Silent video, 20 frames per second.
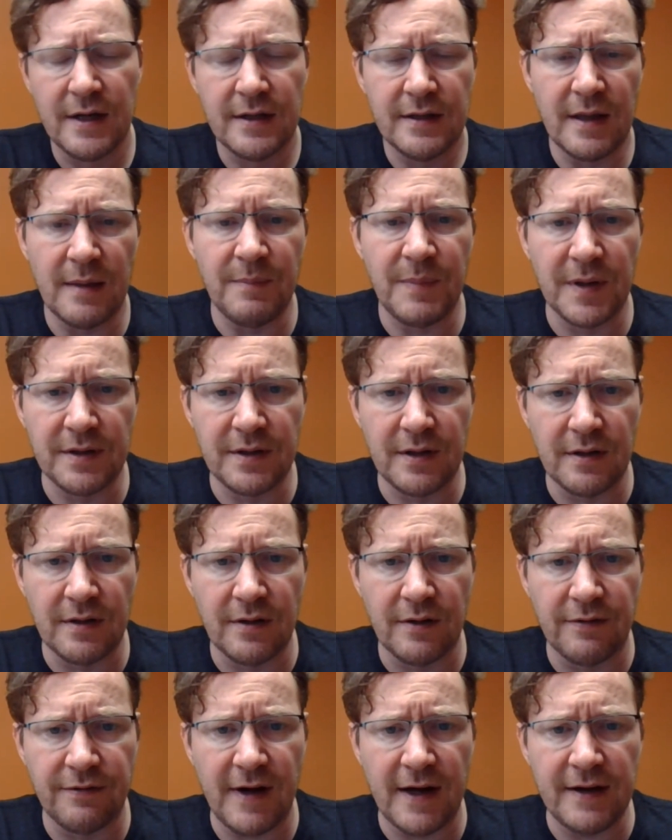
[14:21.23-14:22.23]
They build their
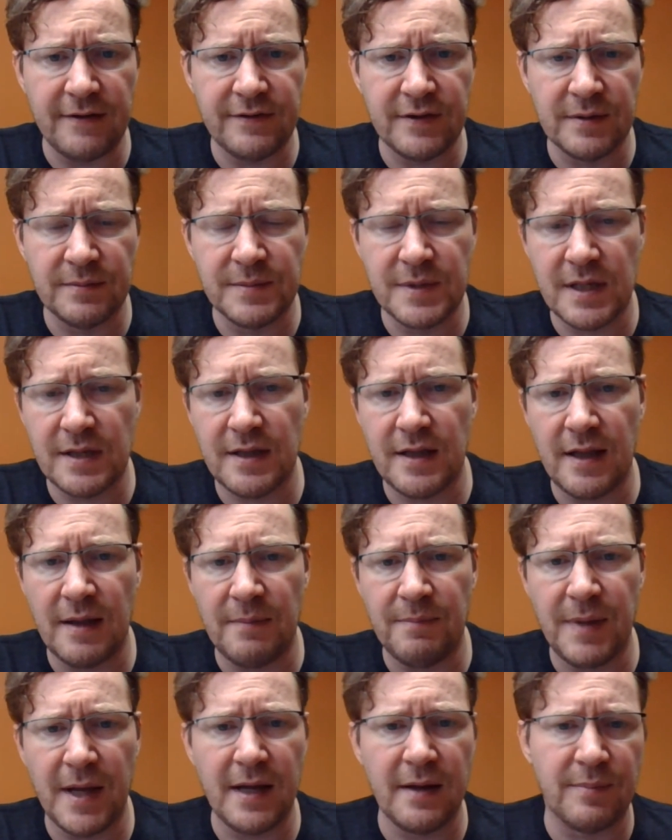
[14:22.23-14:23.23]
little fiefdoms, and then they
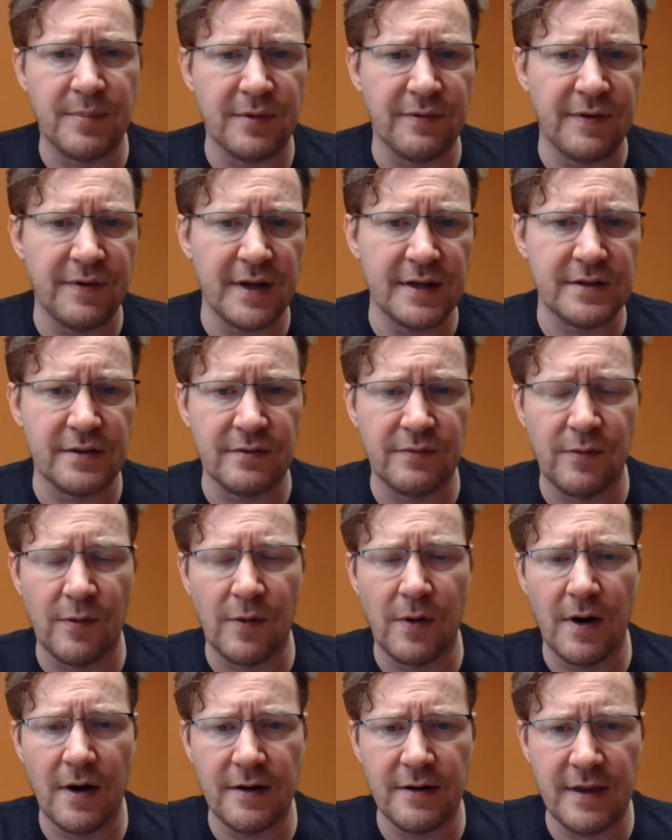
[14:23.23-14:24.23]
pay a professor
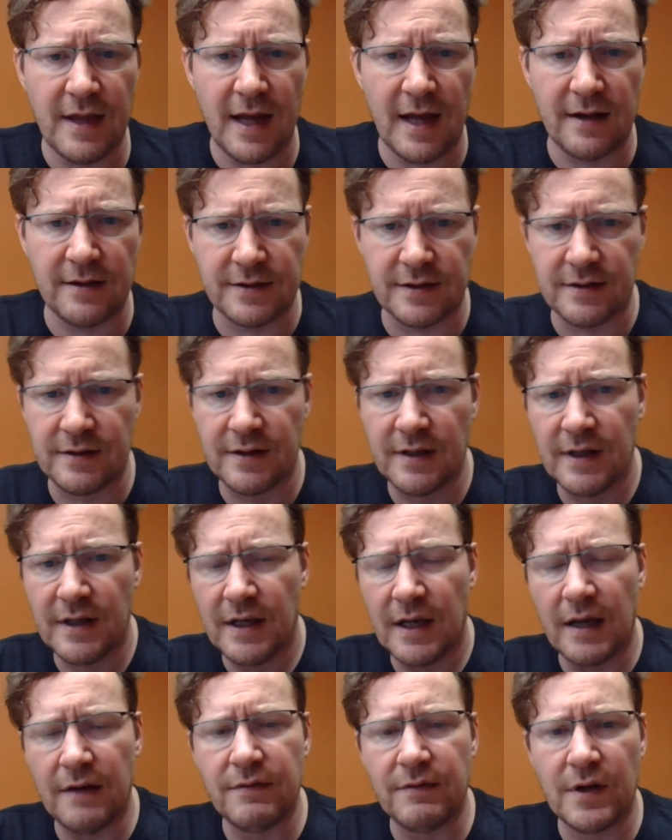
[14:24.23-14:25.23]
$400,000,
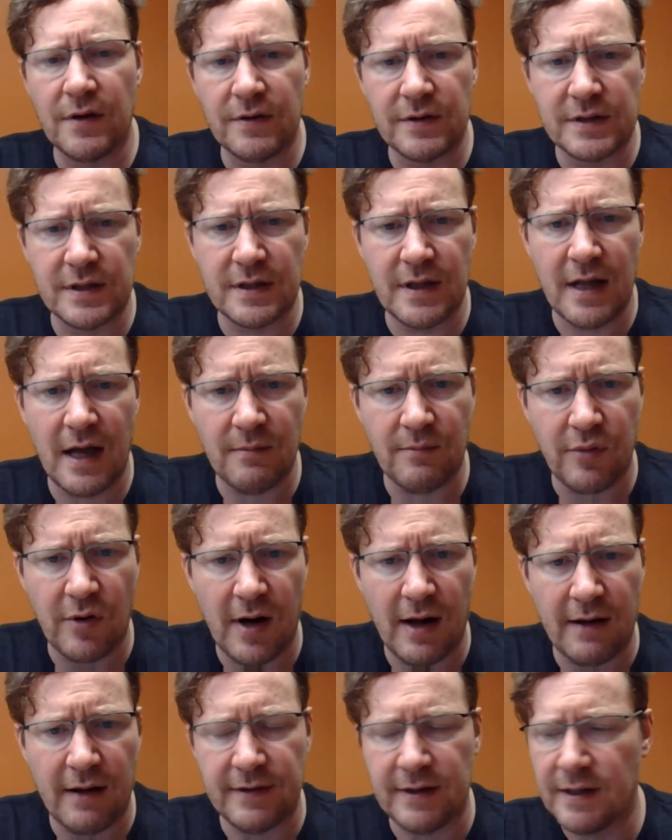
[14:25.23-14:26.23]
even though it's a
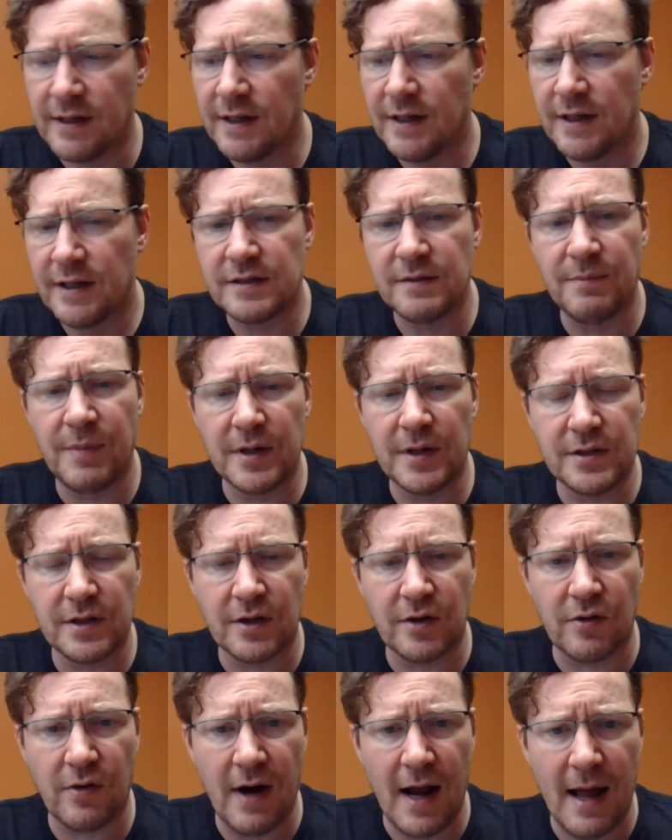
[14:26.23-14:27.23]
nonprofit. It's a bunch of
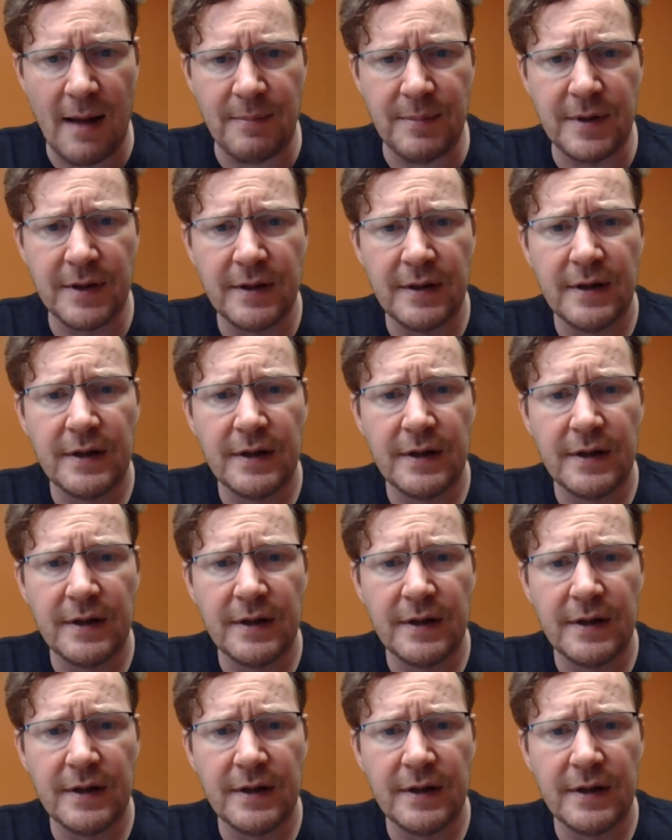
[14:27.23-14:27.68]
crap.